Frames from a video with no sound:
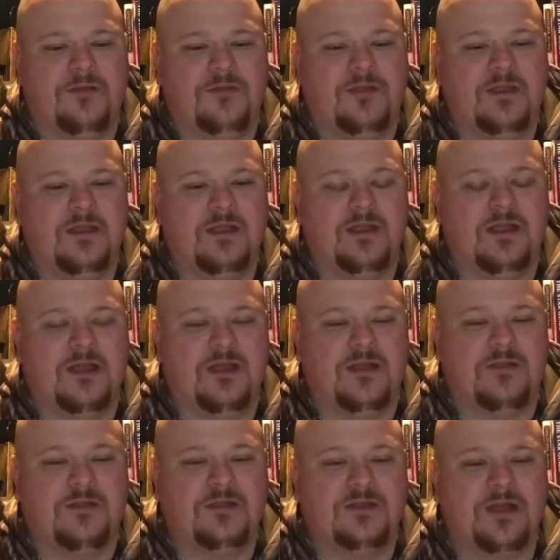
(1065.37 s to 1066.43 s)

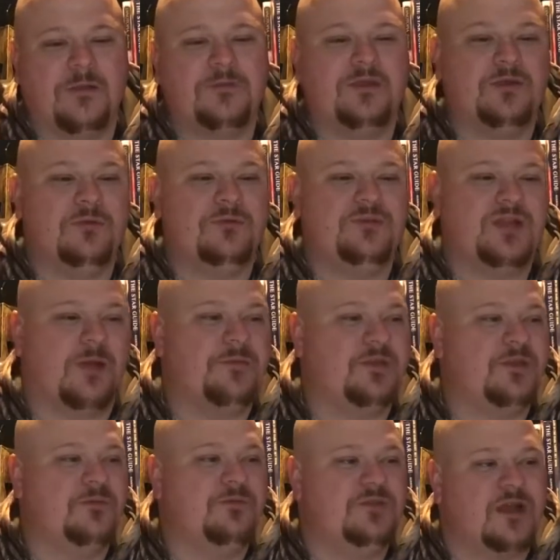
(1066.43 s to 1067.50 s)
the
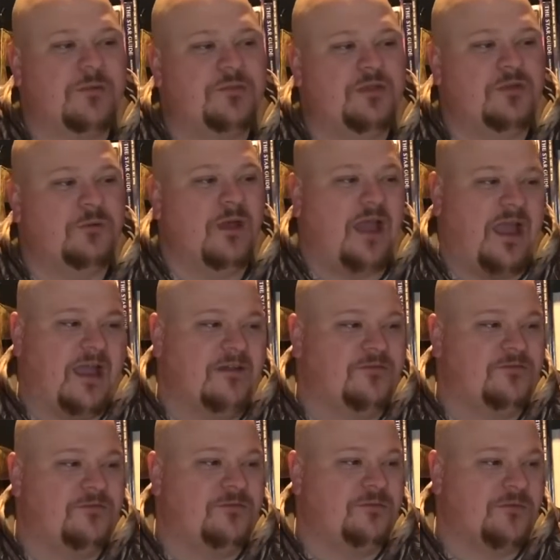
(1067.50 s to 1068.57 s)

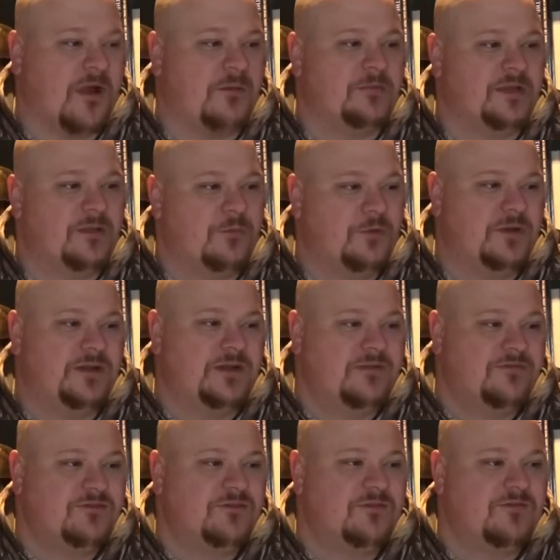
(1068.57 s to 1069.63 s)
WWF probably
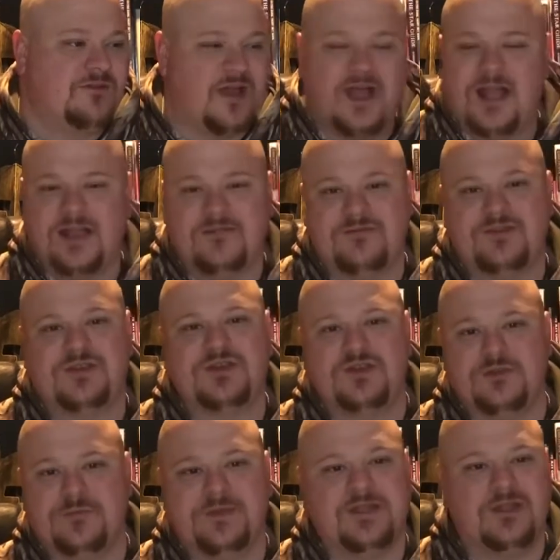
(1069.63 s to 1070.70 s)
wouldn't have survived
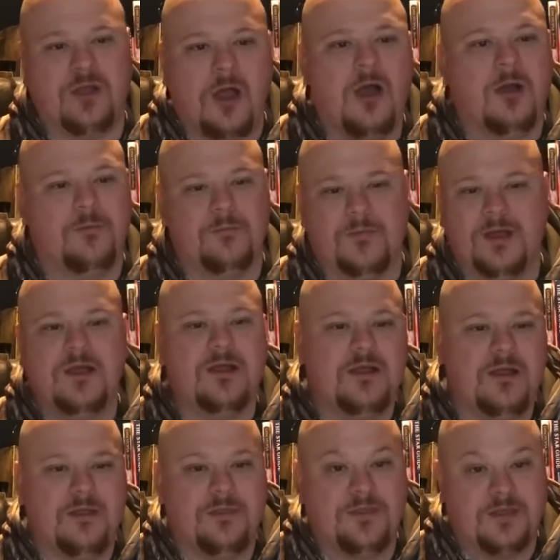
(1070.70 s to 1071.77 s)
to become
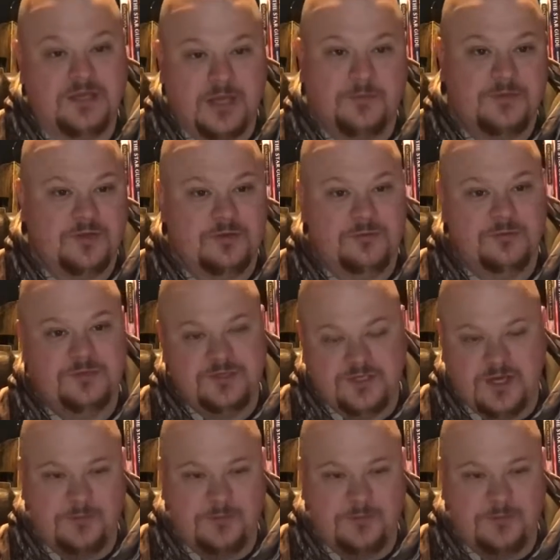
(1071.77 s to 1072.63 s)
the WWE.